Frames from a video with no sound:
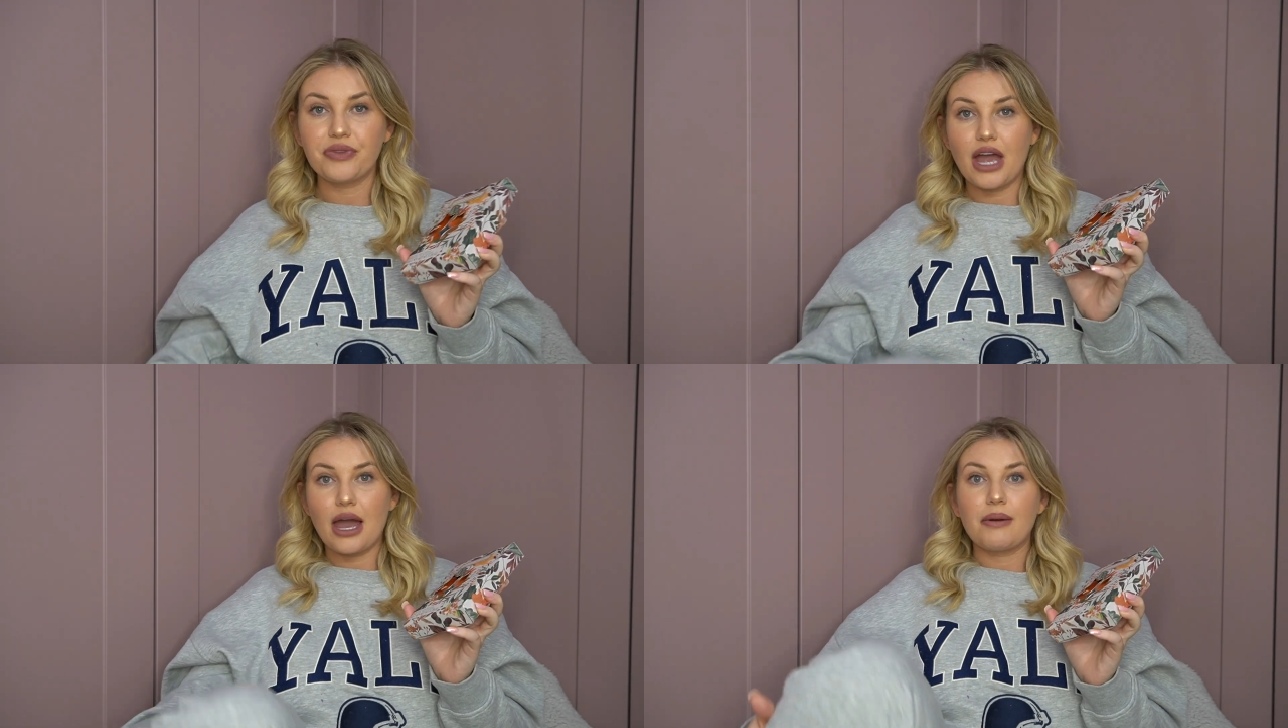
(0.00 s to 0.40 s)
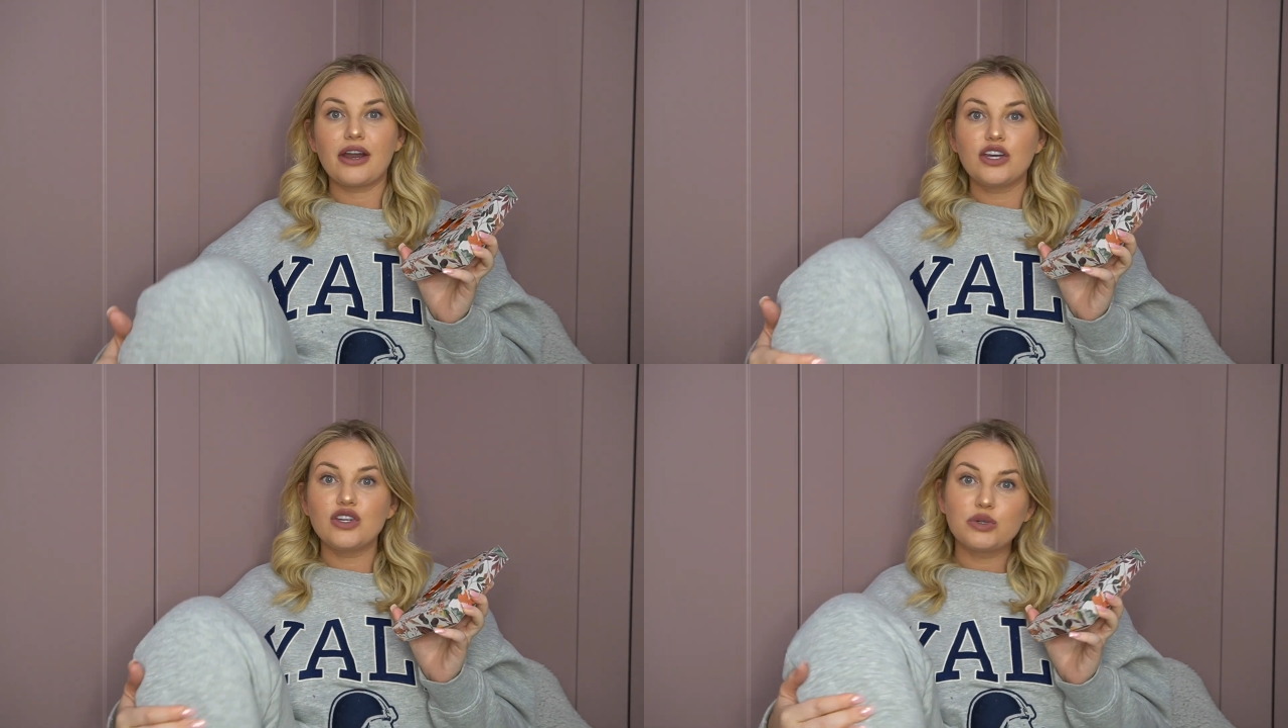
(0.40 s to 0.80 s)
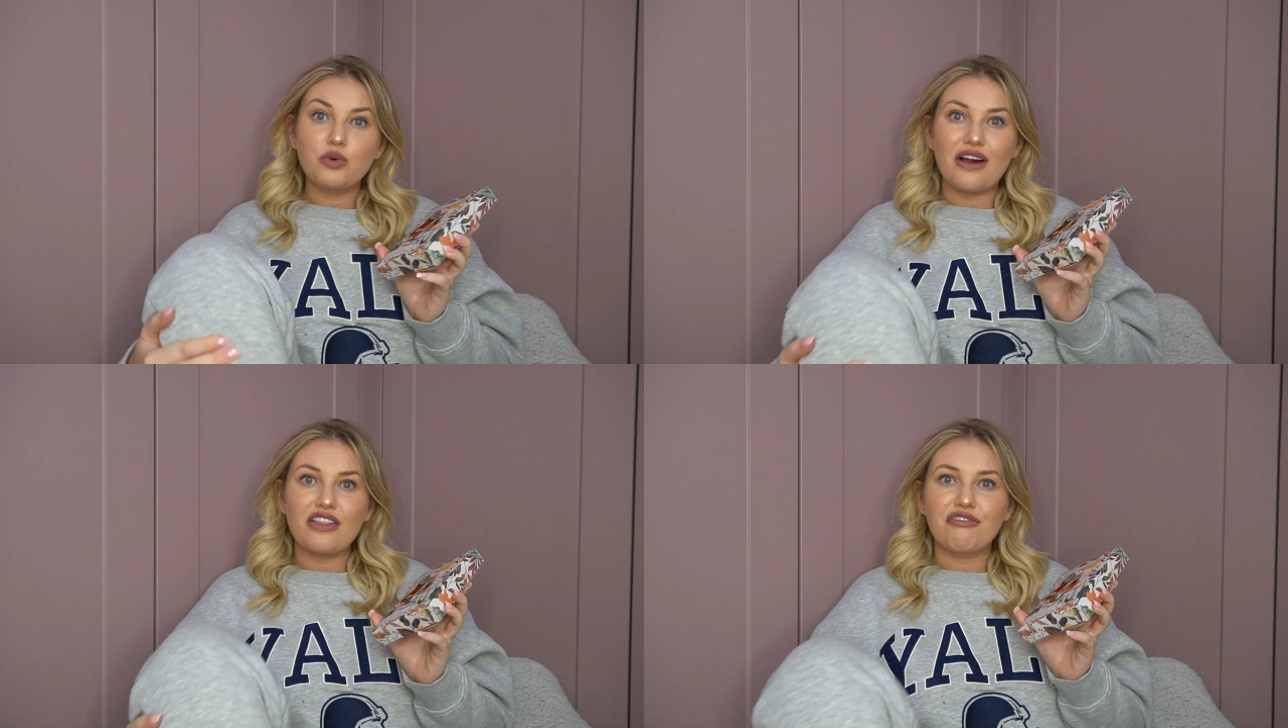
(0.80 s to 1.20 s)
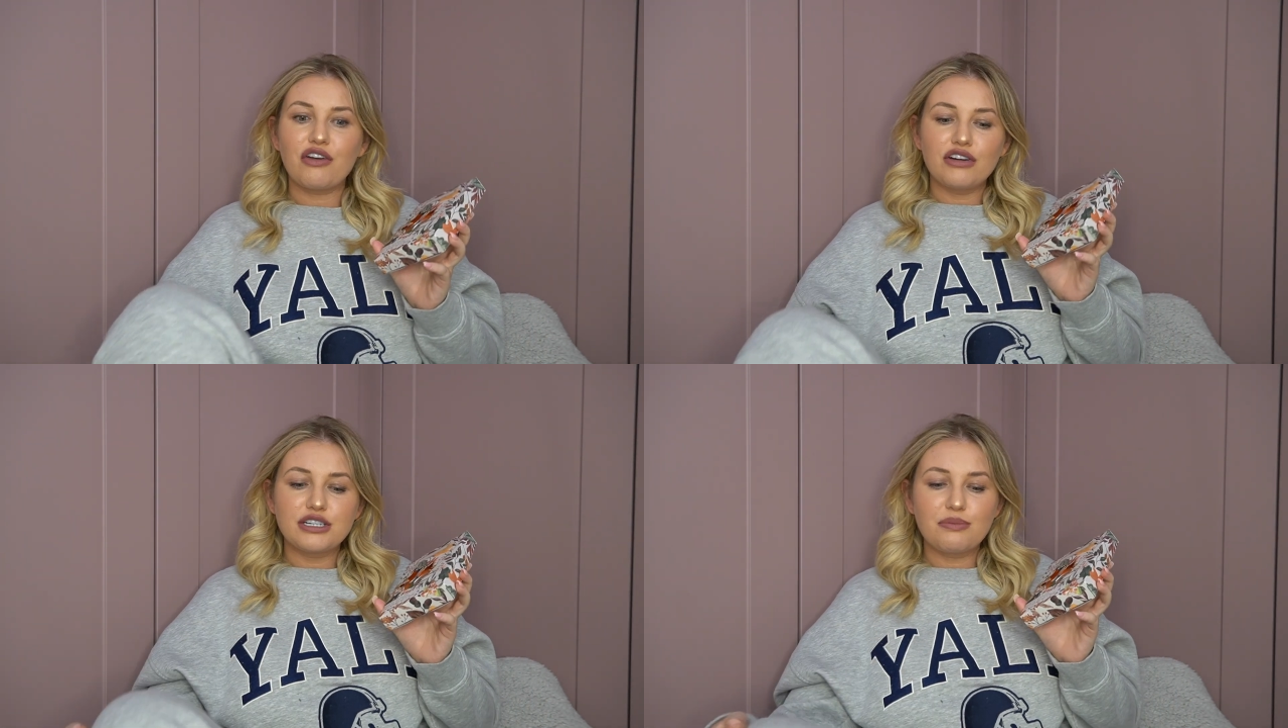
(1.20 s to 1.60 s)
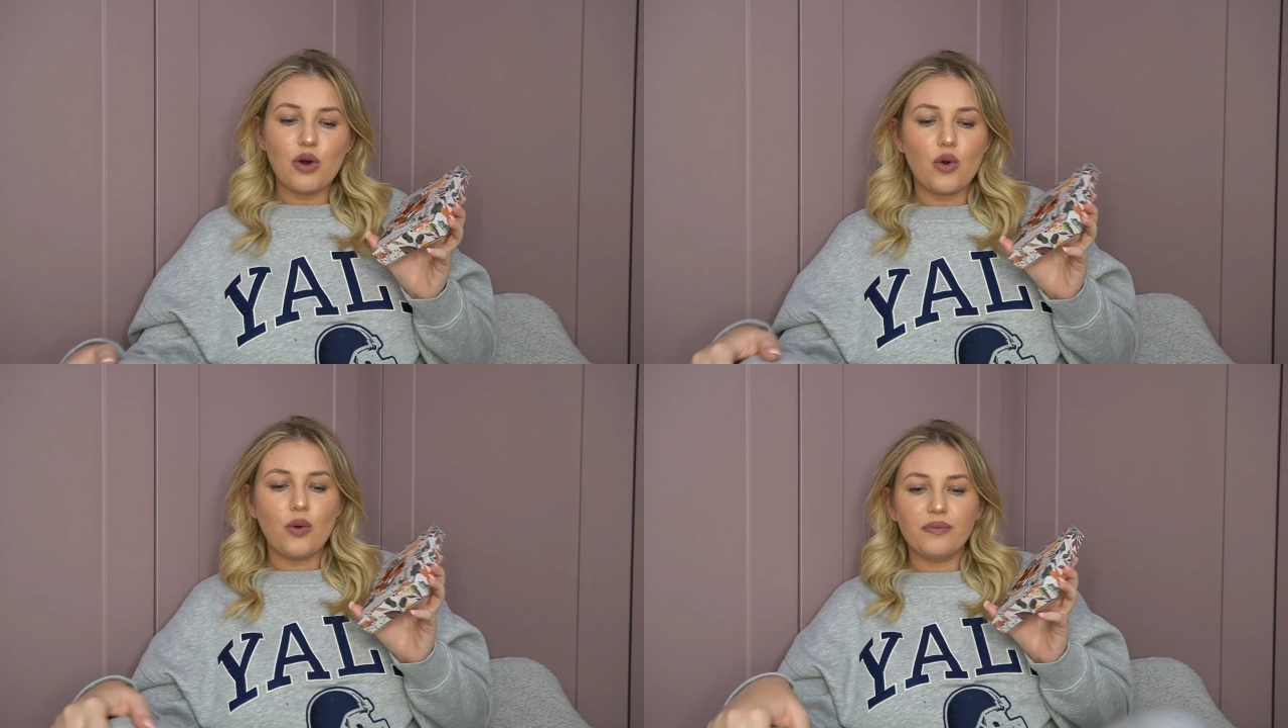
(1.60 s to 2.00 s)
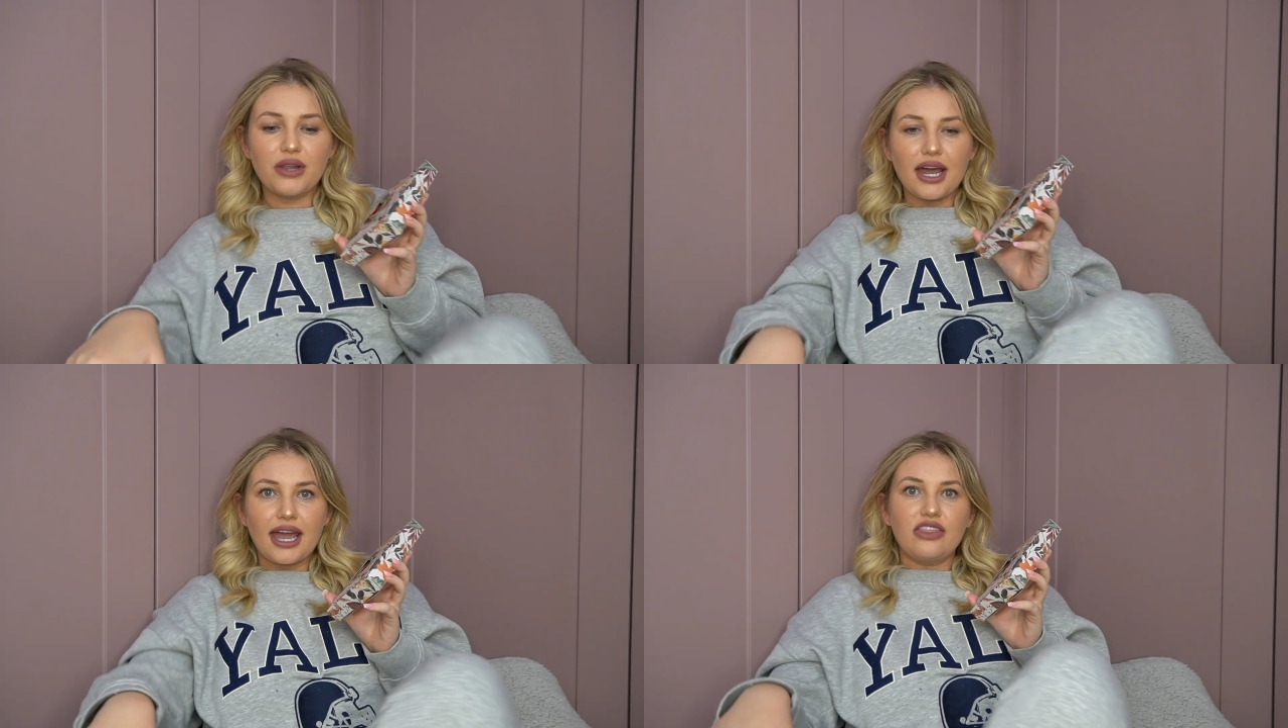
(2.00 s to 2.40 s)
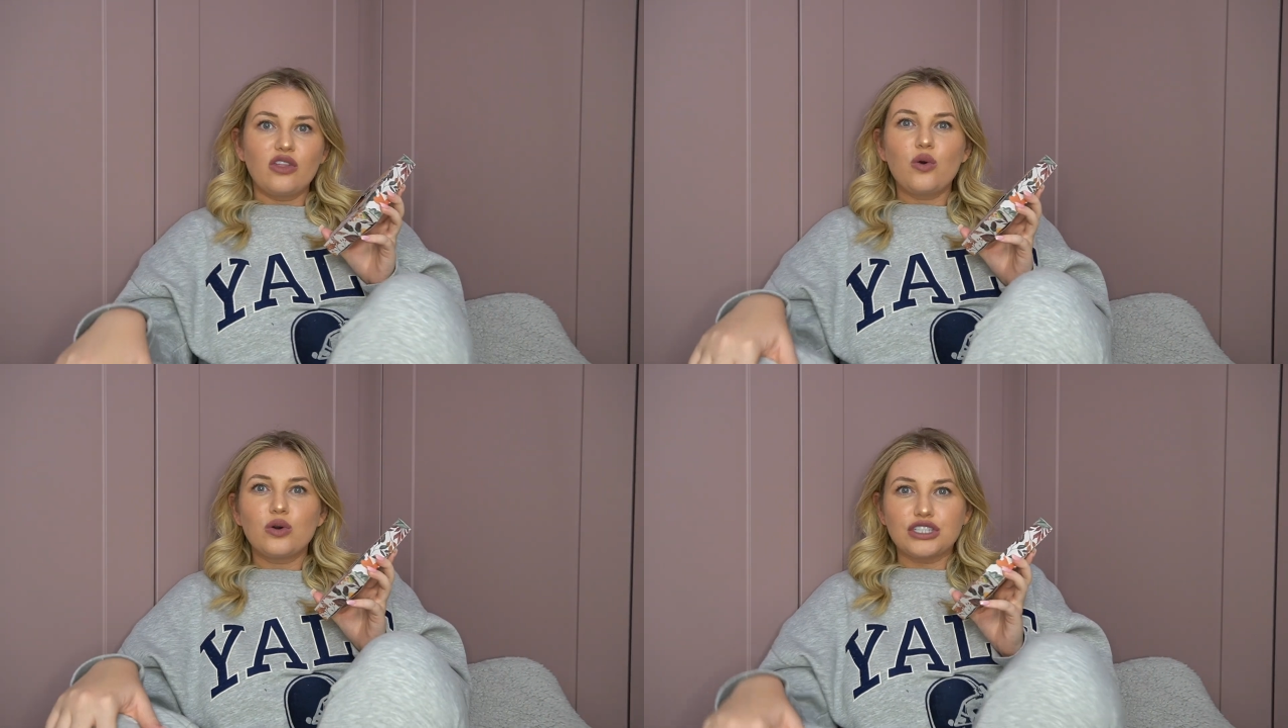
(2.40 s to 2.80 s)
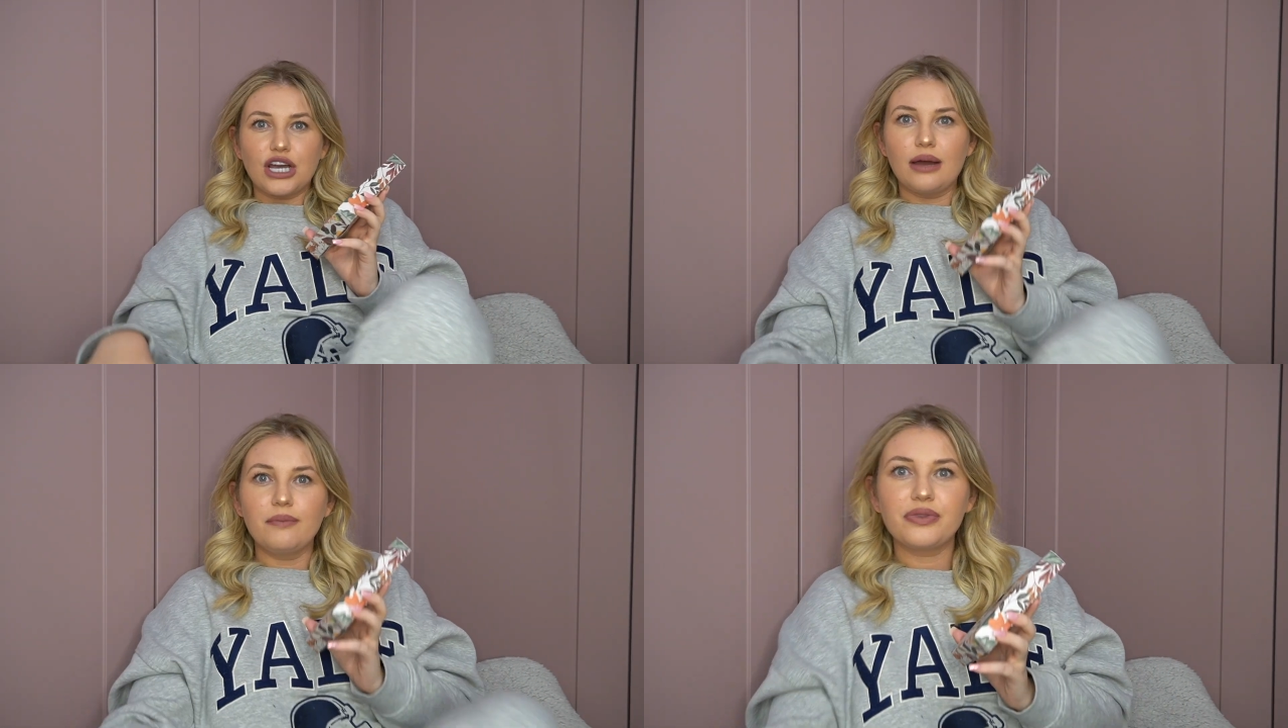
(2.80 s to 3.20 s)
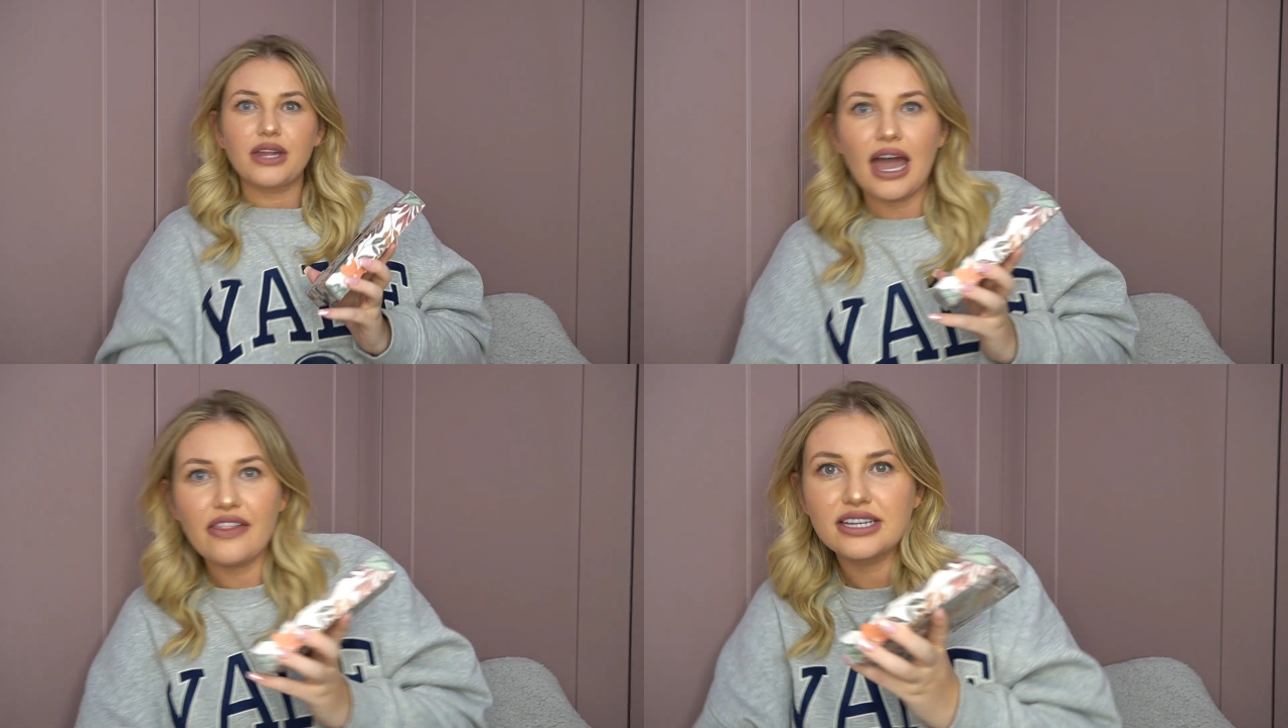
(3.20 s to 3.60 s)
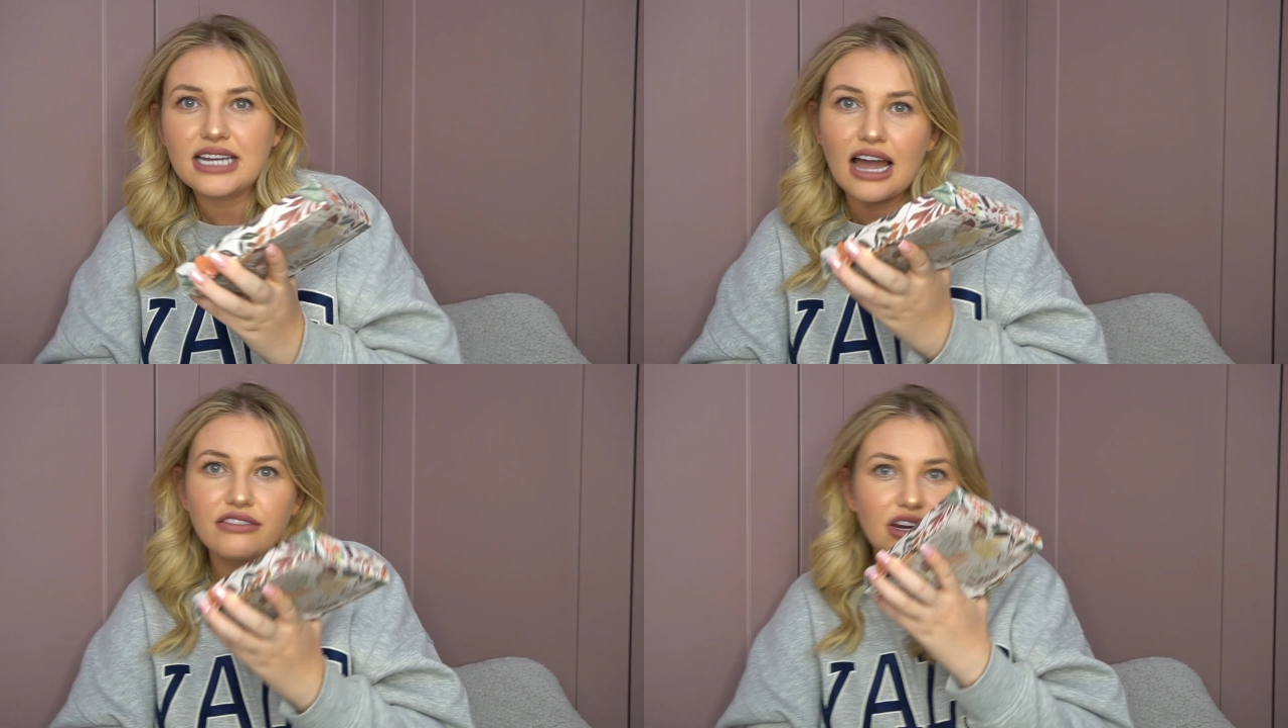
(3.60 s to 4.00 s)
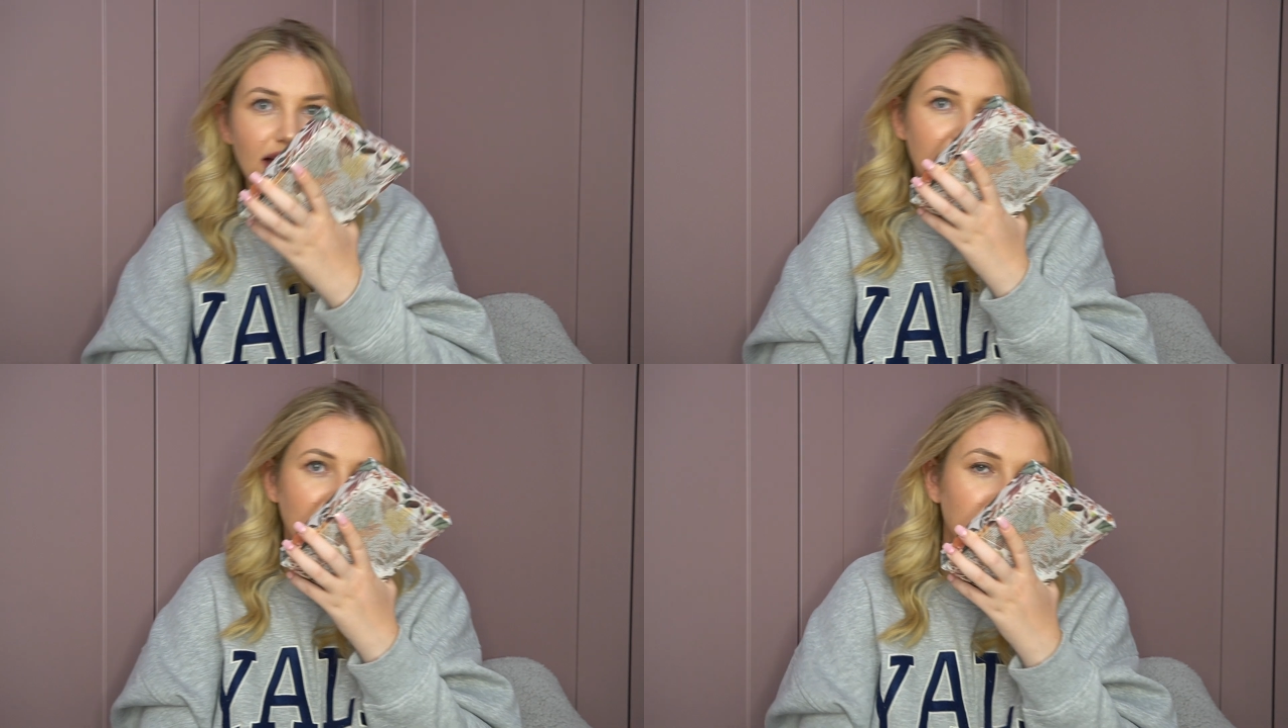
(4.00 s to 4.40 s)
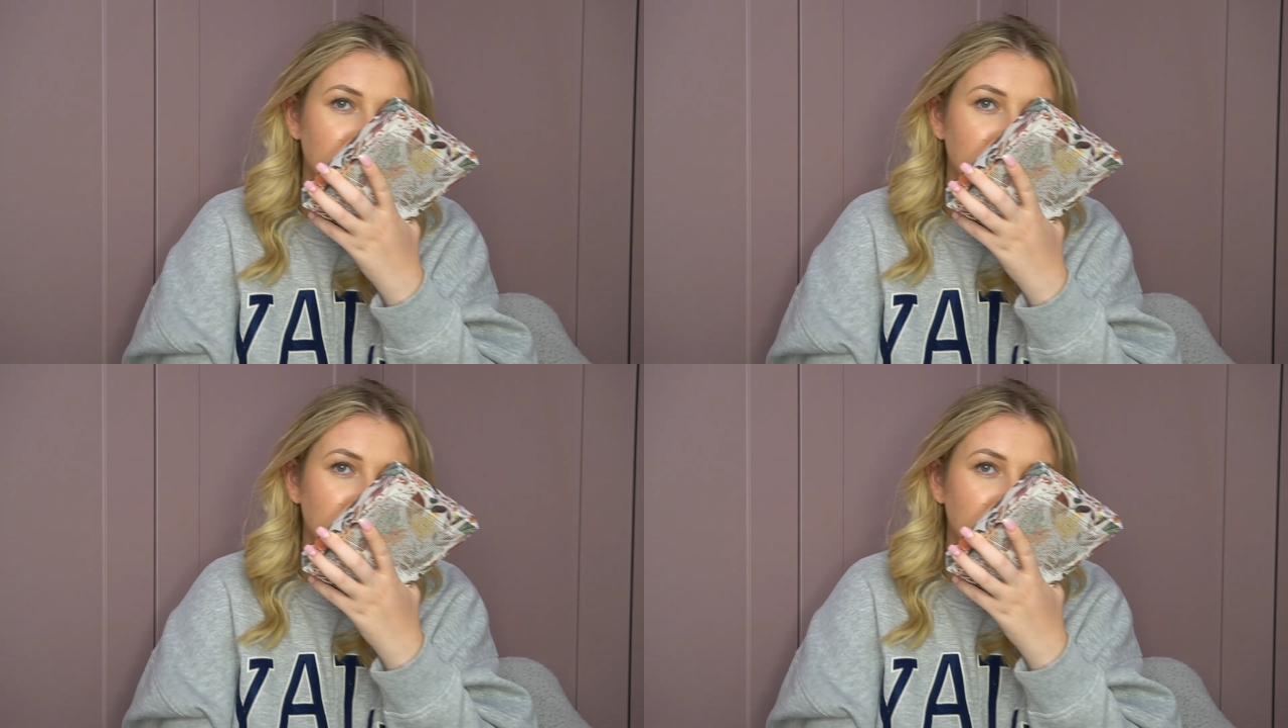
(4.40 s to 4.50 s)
and I used to walk around the Florida Mall like in the autumn, and they'd have like